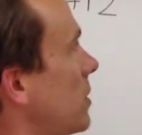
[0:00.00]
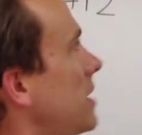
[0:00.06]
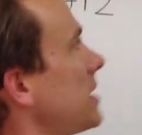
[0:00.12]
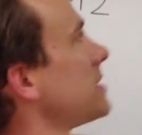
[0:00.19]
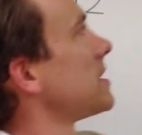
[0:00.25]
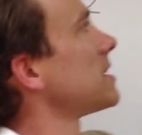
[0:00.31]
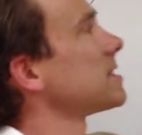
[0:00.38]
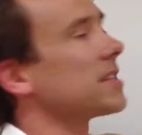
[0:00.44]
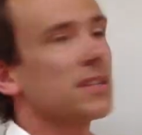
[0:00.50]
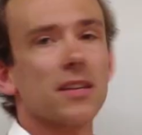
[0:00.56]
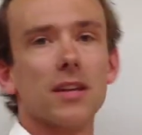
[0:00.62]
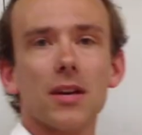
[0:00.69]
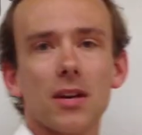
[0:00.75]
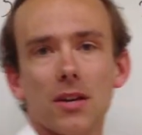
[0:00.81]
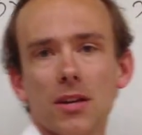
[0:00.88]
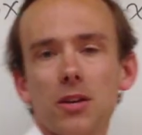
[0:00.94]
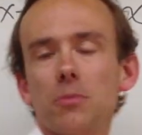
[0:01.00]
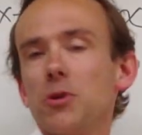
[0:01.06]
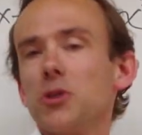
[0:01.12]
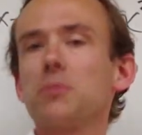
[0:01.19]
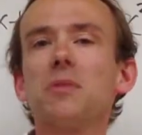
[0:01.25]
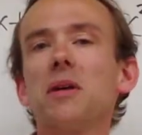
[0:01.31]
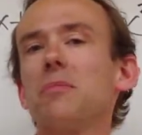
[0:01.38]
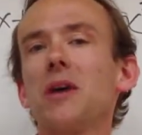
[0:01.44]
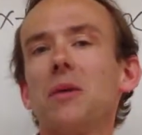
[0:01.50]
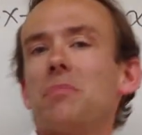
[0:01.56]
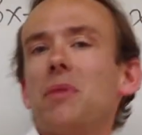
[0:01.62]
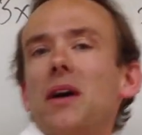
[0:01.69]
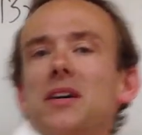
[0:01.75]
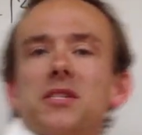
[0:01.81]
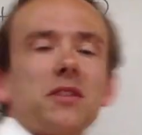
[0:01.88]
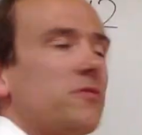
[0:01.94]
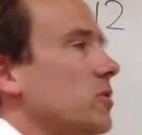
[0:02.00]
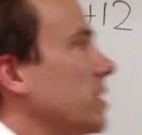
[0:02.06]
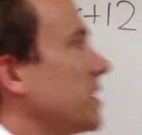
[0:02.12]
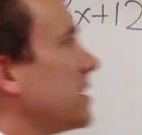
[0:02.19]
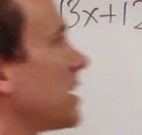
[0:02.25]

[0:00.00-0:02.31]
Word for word: 1 doesn't, you multiply by a positive 1,